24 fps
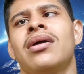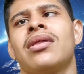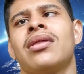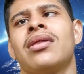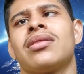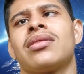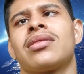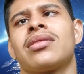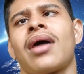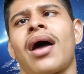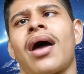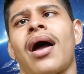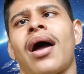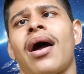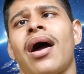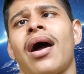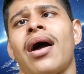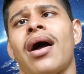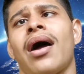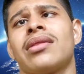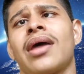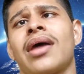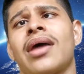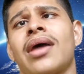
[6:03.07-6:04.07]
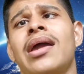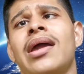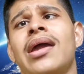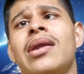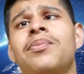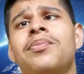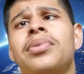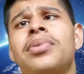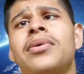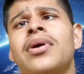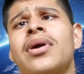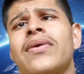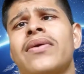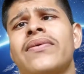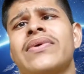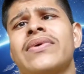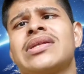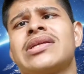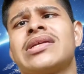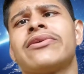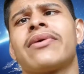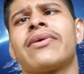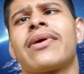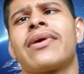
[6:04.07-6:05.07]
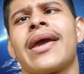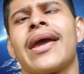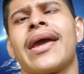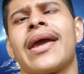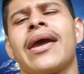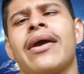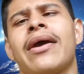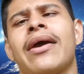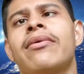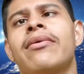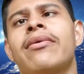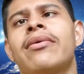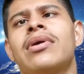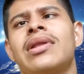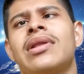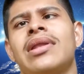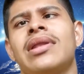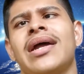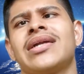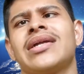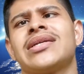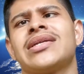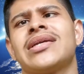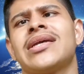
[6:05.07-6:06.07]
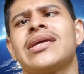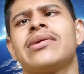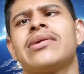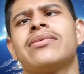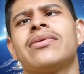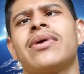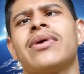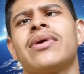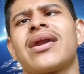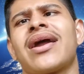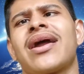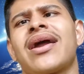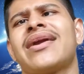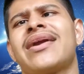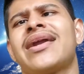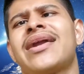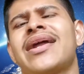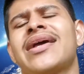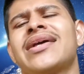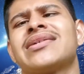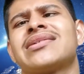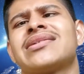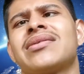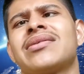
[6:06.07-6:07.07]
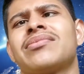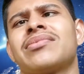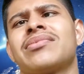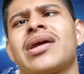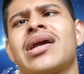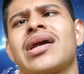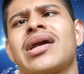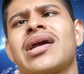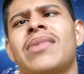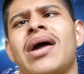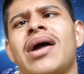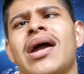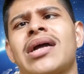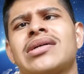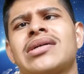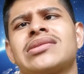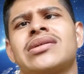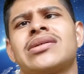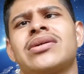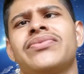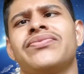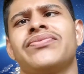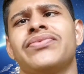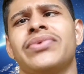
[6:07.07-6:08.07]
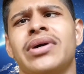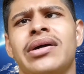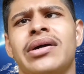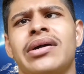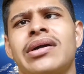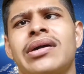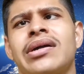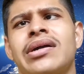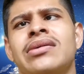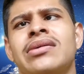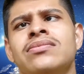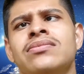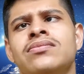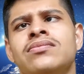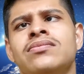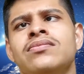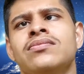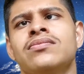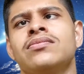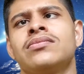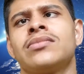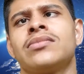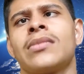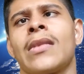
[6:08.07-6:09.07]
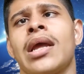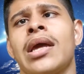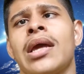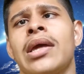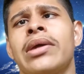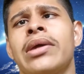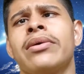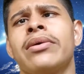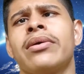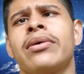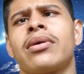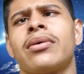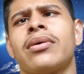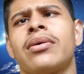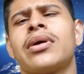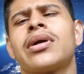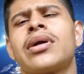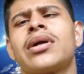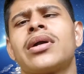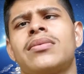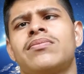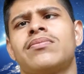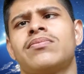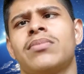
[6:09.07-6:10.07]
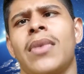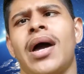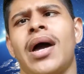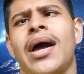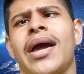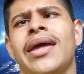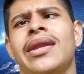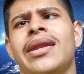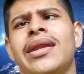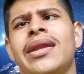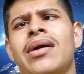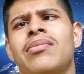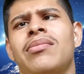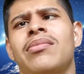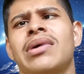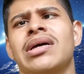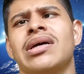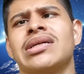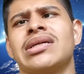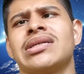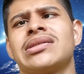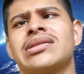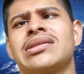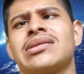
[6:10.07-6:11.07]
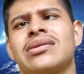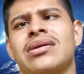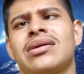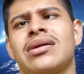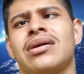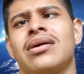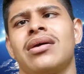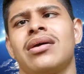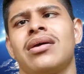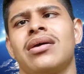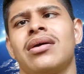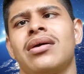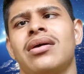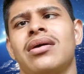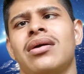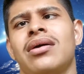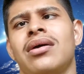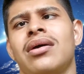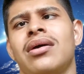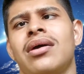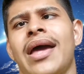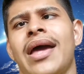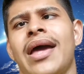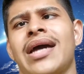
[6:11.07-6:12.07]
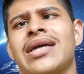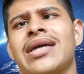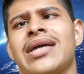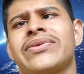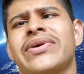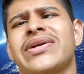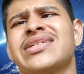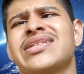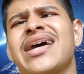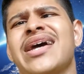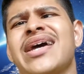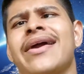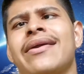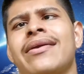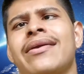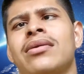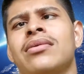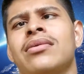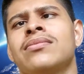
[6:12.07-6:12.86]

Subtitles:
the input which you gave, let's say you are writing something in Microsoft Word, you wrote my name is XYZ.